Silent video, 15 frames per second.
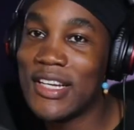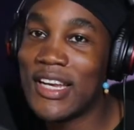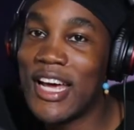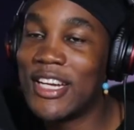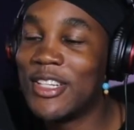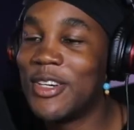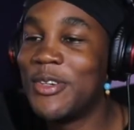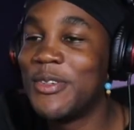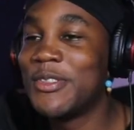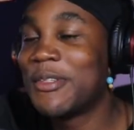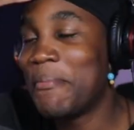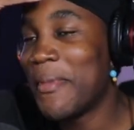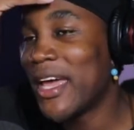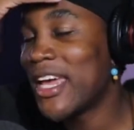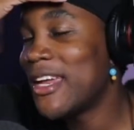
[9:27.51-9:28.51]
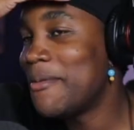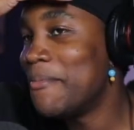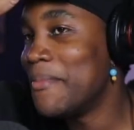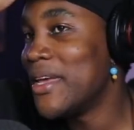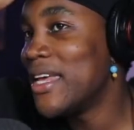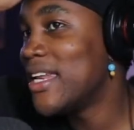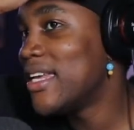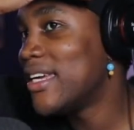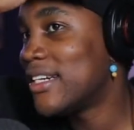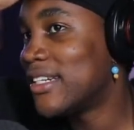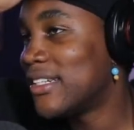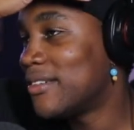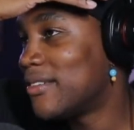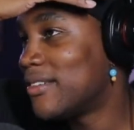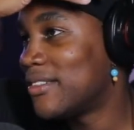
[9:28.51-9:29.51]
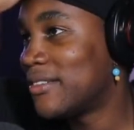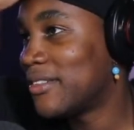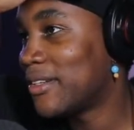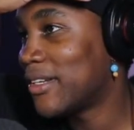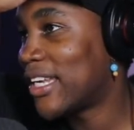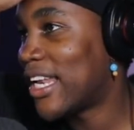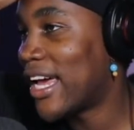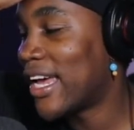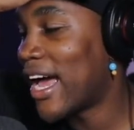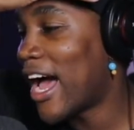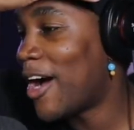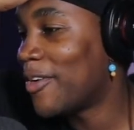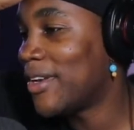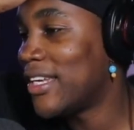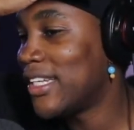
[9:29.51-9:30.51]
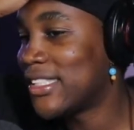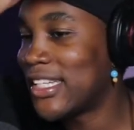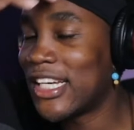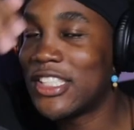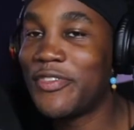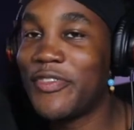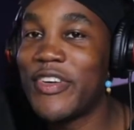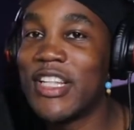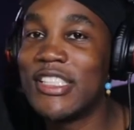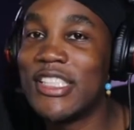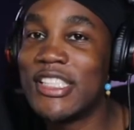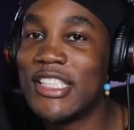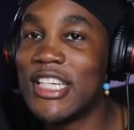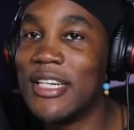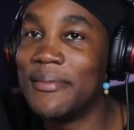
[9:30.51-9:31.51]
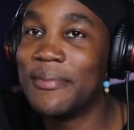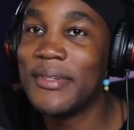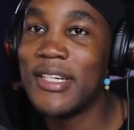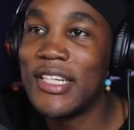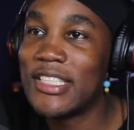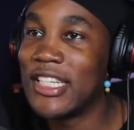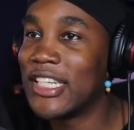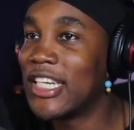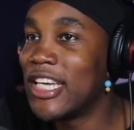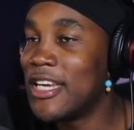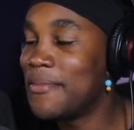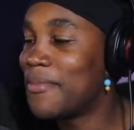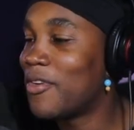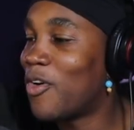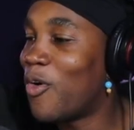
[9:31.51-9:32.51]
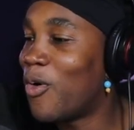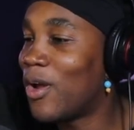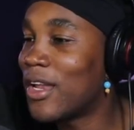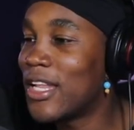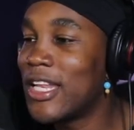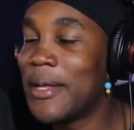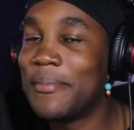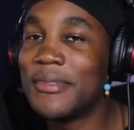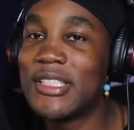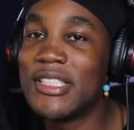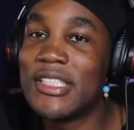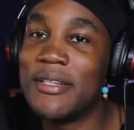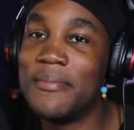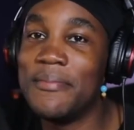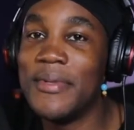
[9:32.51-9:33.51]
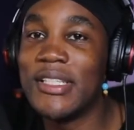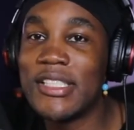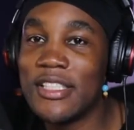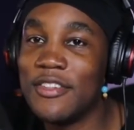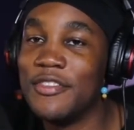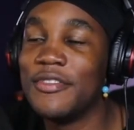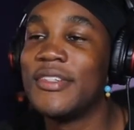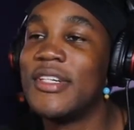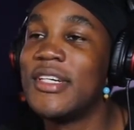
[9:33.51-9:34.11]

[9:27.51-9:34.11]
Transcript: Like those main media like outlets, that's for the sheep to keep all of them submissive.